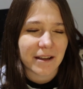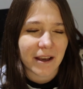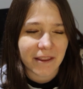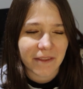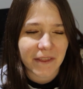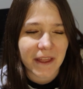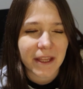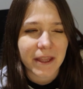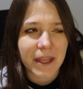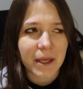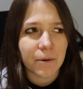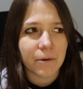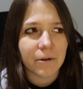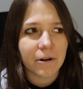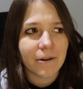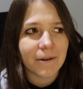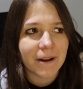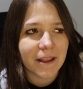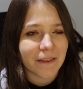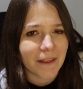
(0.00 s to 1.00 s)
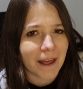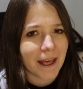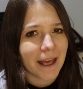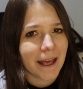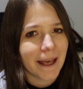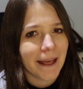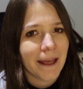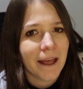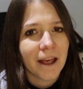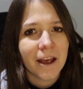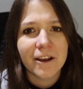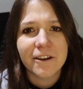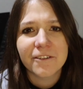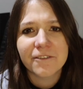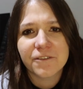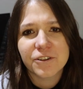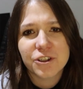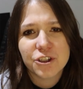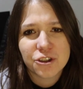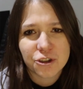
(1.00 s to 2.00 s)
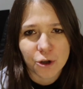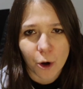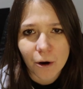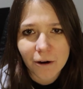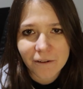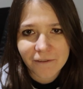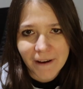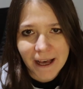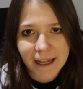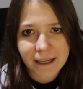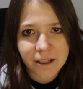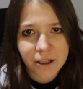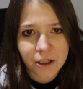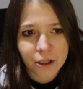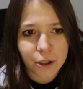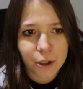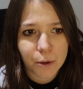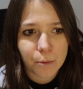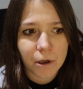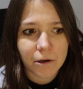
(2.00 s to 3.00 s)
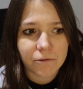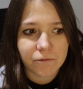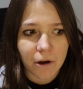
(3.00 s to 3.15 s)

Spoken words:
I think they were only there for shock value